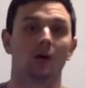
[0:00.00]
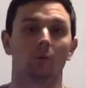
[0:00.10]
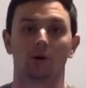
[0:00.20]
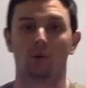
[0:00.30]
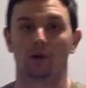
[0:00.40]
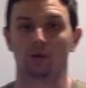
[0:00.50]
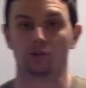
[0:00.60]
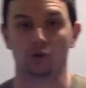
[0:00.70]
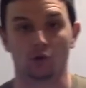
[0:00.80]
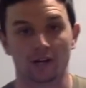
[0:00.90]
We don't want to go
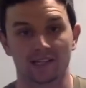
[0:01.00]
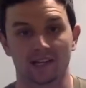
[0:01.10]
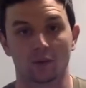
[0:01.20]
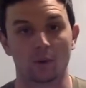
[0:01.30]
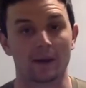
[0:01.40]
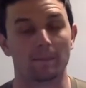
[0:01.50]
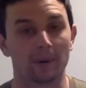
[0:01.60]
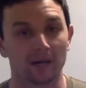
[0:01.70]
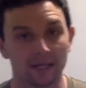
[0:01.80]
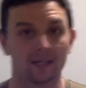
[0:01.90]
too crazy on the weight,
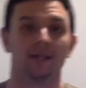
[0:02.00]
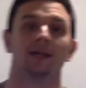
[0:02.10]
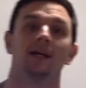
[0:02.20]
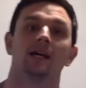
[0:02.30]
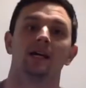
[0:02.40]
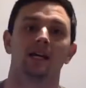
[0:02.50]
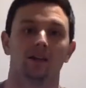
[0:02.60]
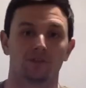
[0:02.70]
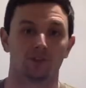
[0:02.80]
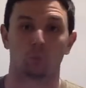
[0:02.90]
but
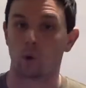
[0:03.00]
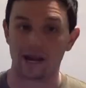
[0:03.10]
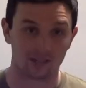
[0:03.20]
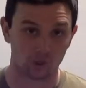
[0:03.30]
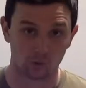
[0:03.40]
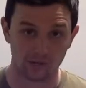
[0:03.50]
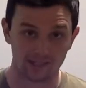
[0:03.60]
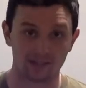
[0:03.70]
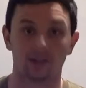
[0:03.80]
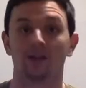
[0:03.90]
if it's way too
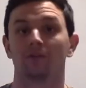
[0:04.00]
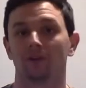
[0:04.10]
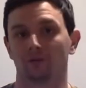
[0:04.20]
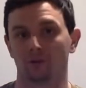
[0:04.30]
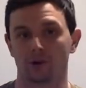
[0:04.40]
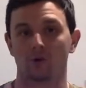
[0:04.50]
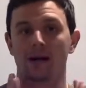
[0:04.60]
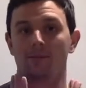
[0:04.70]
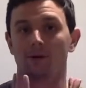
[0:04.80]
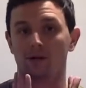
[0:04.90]
easy, feel free to
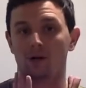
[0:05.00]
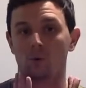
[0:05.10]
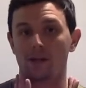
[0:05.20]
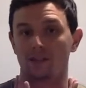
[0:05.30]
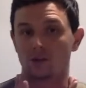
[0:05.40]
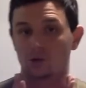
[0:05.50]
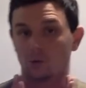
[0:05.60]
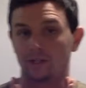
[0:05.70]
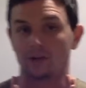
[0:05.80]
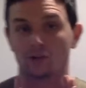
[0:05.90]
grab a weight that you can
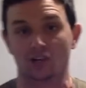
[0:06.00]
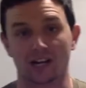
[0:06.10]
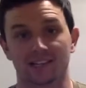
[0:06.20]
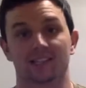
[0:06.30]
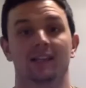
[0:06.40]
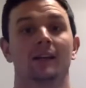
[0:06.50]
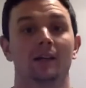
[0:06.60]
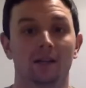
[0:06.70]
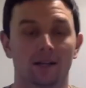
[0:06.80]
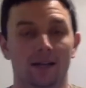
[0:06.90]
hold at your chest.
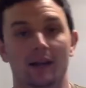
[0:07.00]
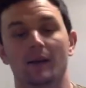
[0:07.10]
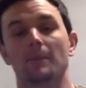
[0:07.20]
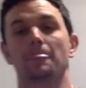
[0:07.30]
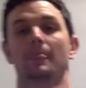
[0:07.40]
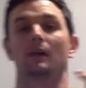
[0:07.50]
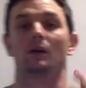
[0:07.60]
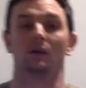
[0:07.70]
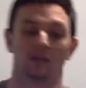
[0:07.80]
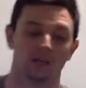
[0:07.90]
Okay.
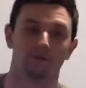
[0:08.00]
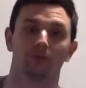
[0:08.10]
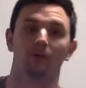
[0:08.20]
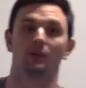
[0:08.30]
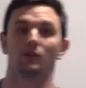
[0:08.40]
If